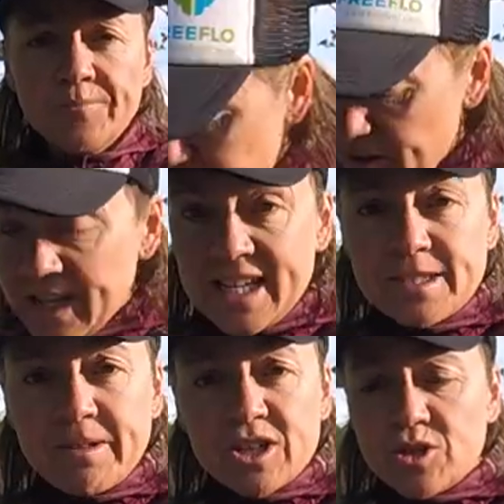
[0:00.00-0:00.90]
So I need
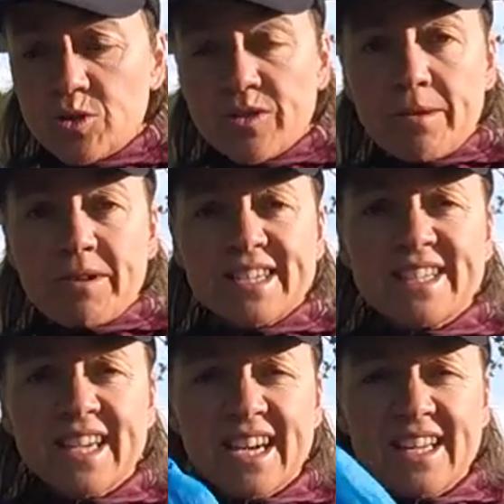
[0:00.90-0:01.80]
to make sure that my
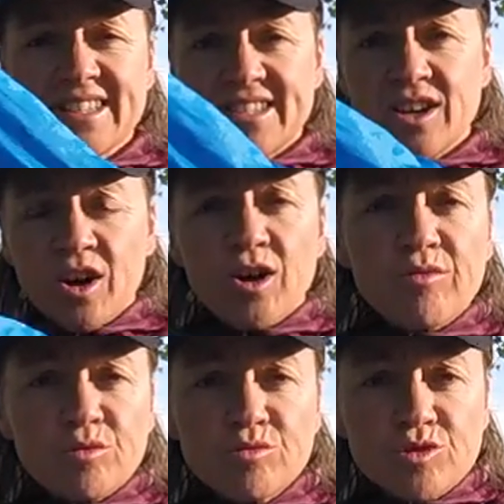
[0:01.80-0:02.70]
skins
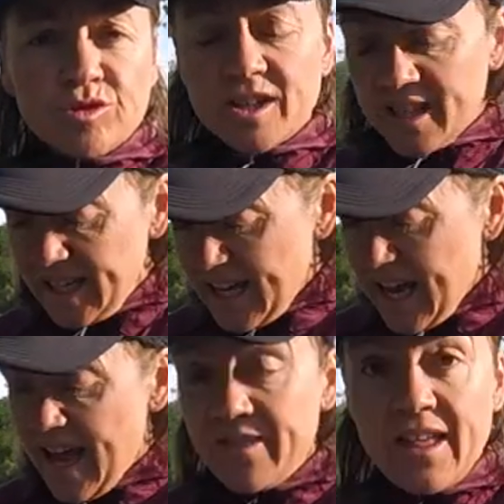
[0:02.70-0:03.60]
are all dry
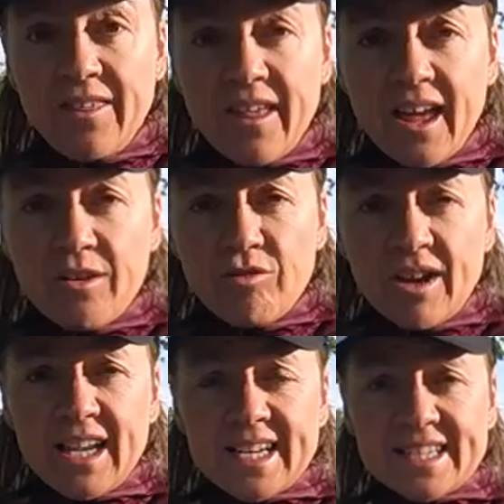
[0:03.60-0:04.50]
and they're there,
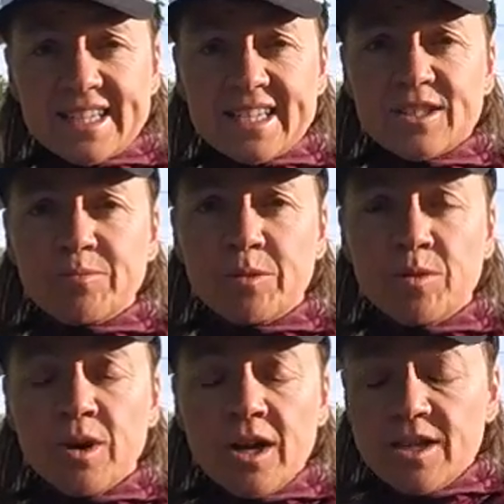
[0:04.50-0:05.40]
really
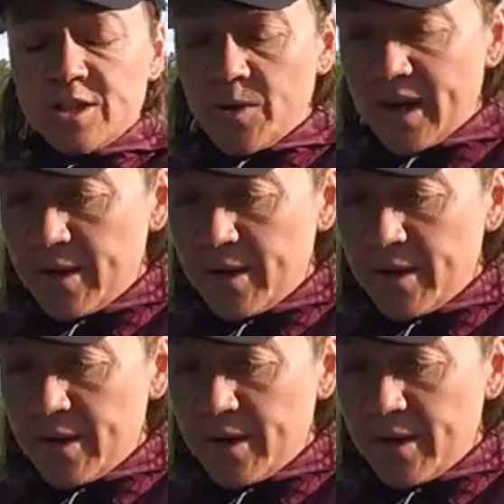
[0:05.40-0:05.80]
accessible, so I